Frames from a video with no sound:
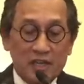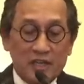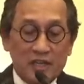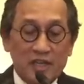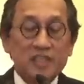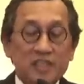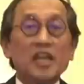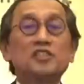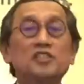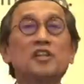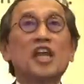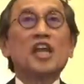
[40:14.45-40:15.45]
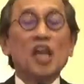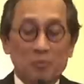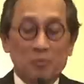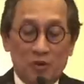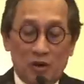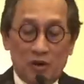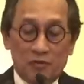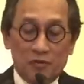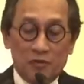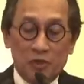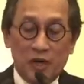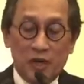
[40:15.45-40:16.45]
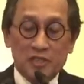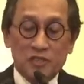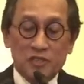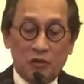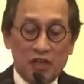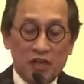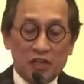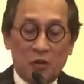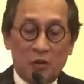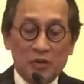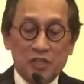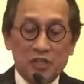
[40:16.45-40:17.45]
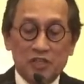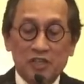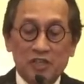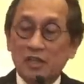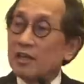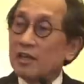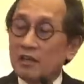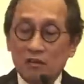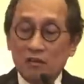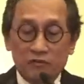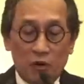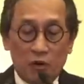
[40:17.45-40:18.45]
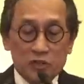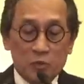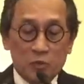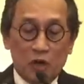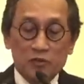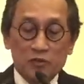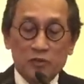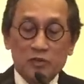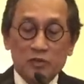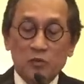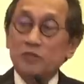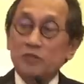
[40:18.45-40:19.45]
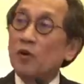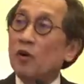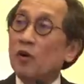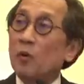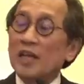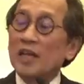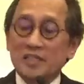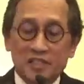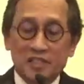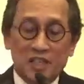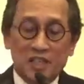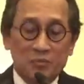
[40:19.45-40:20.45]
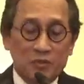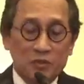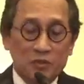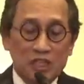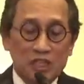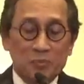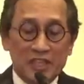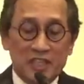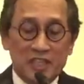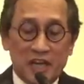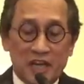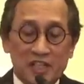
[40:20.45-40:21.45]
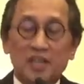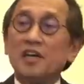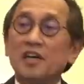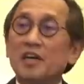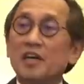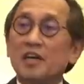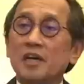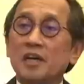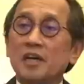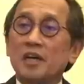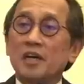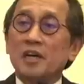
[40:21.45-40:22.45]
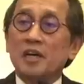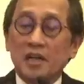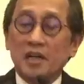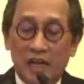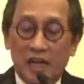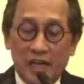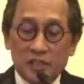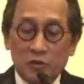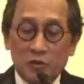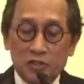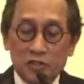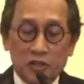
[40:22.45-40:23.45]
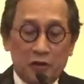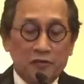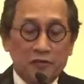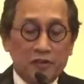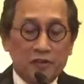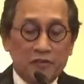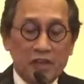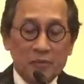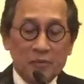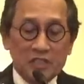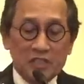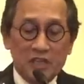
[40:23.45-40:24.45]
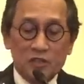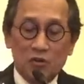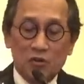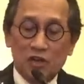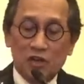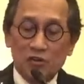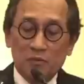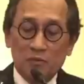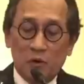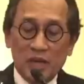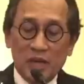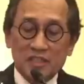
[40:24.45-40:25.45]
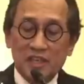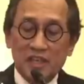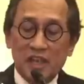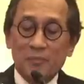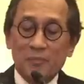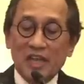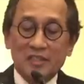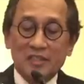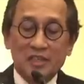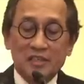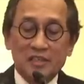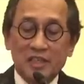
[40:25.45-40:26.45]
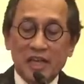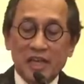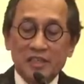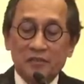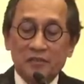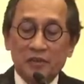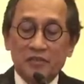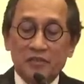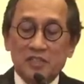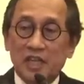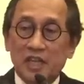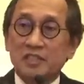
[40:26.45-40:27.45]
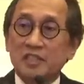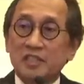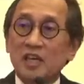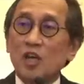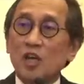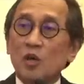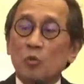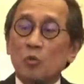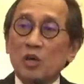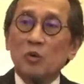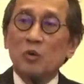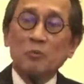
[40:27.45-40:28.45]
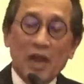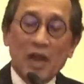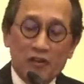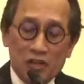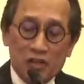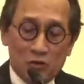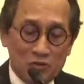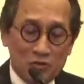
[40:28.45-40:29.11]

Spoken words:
the essential aim of US-Soviet competition was for one system to displace the other. As Khrushchev famously told a group of Western ambassadors in 1956, "We will bury you."